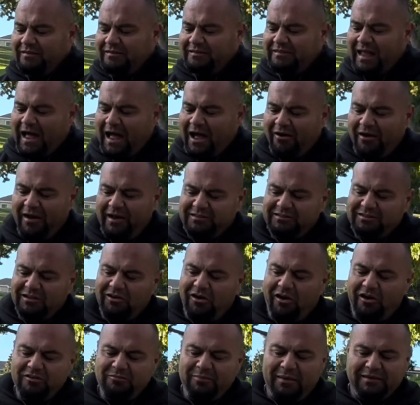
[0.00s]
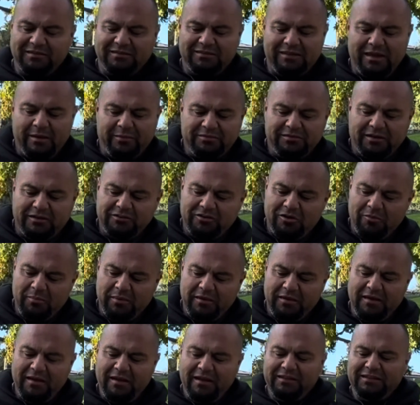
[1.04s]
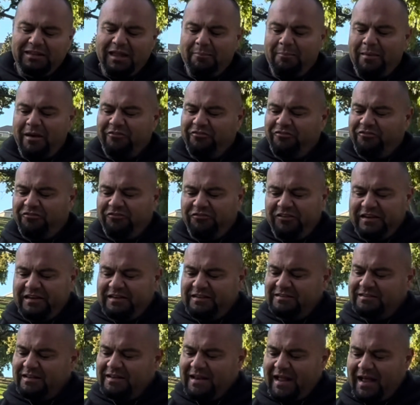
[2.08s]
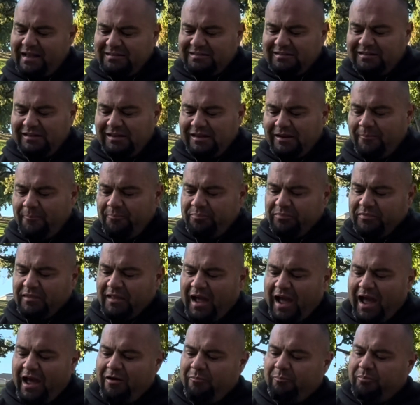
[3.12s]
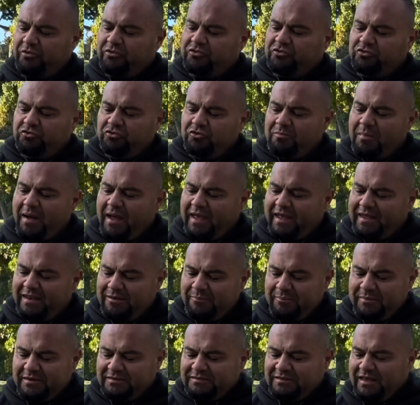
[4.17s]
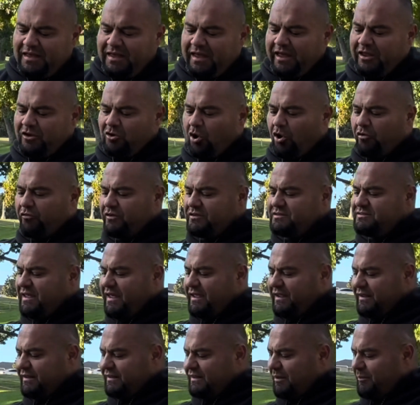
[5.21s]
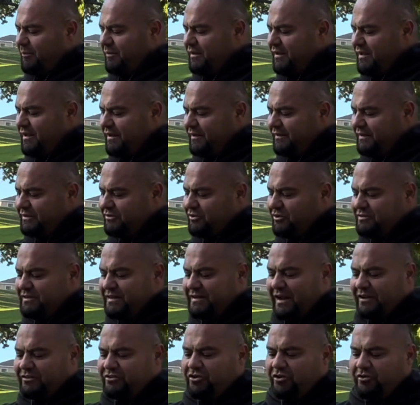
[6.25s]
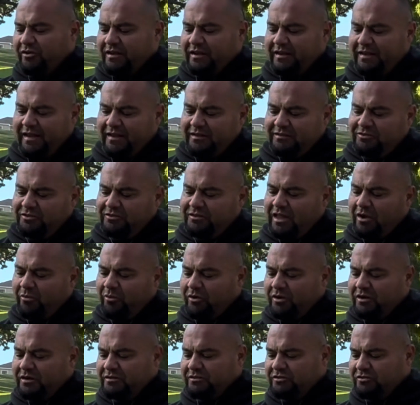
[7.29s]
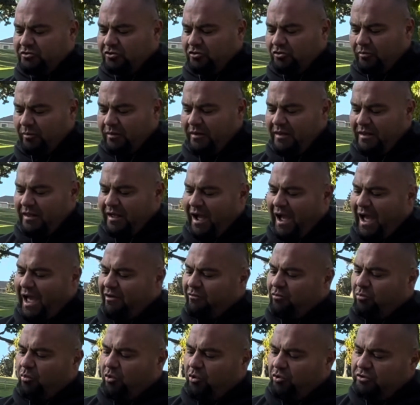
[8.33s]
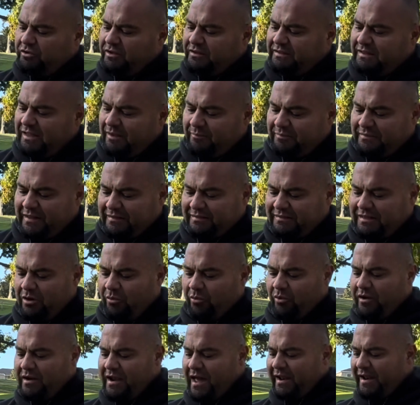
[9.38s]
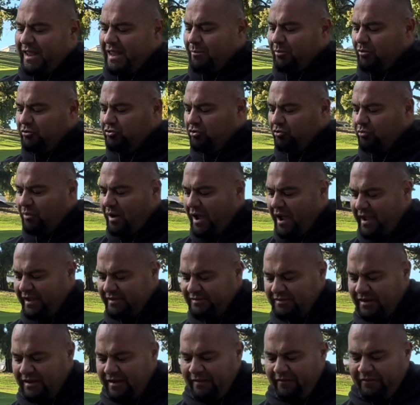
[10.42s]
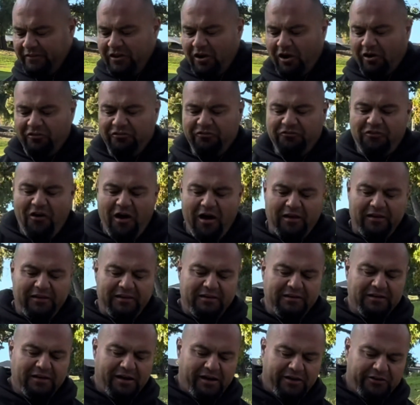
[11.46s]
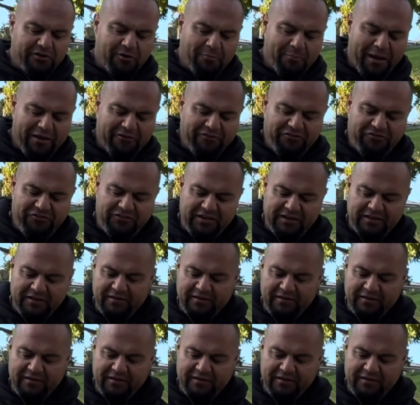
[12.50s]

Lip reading: Thou hast enlarged my steps under me, that my feet did not slip. I have pursued my enemies and overtaken them. Neither did I turn again till they were consumed. I have wounded them that they were not able to rise. They are fallen under my feet.